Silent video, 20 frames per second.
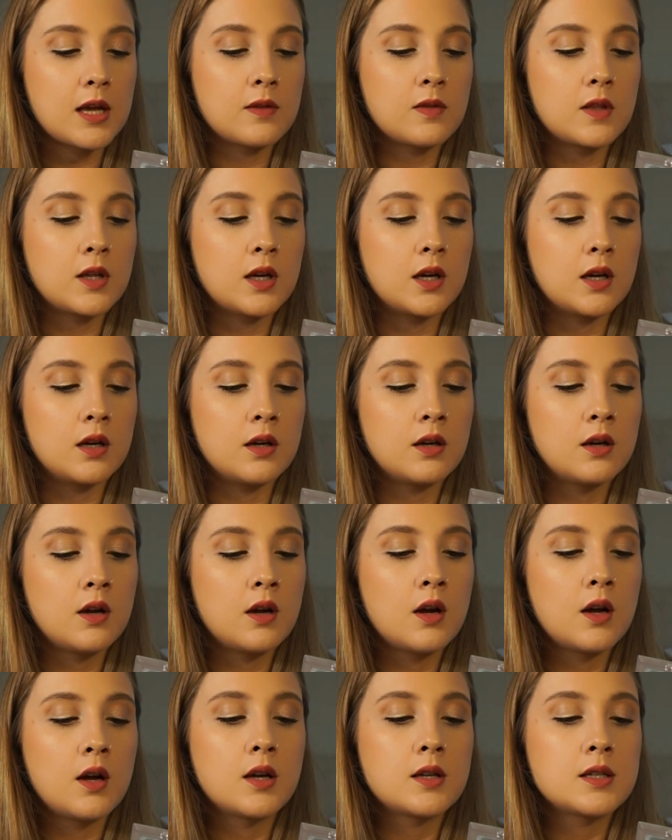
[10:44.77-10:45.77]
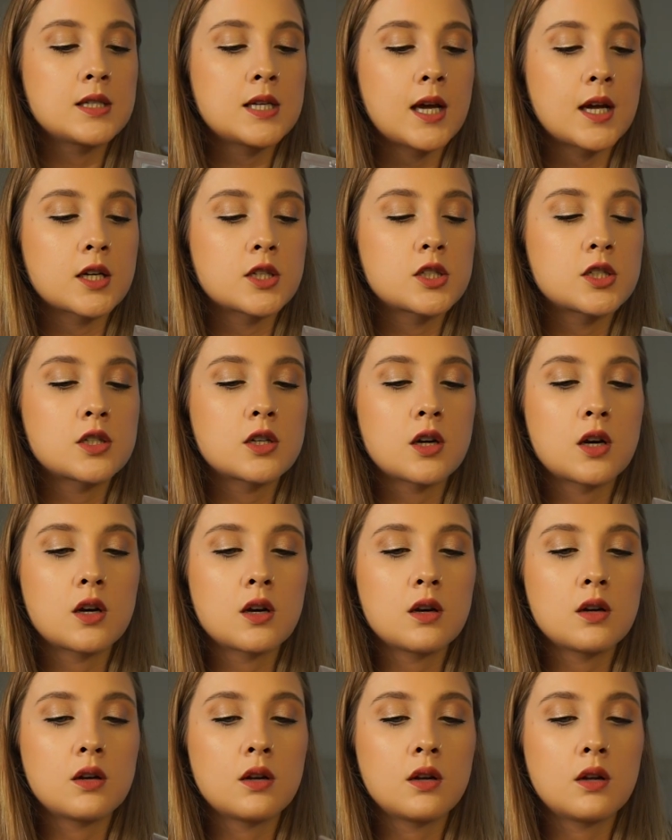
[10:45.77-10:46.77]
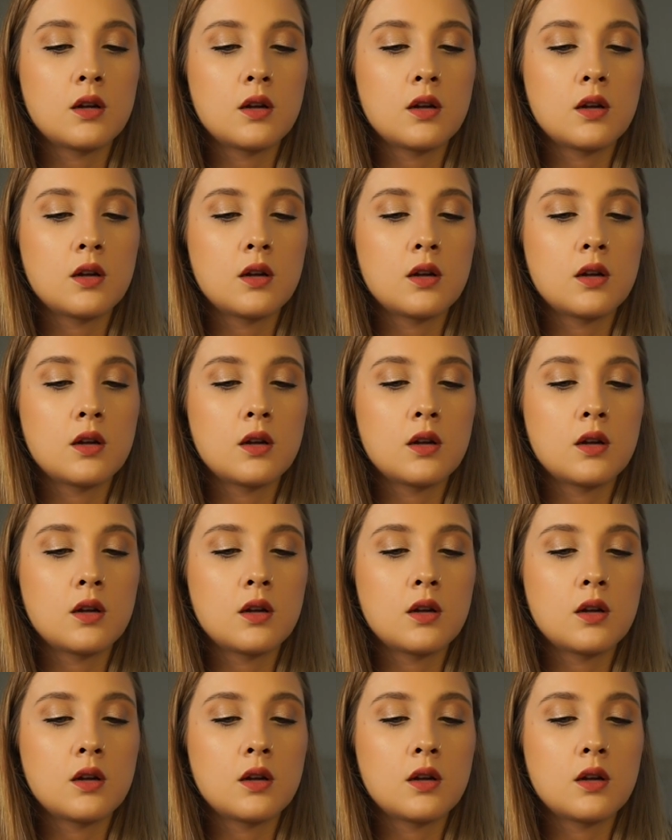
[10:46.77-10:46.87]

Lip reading: and the texture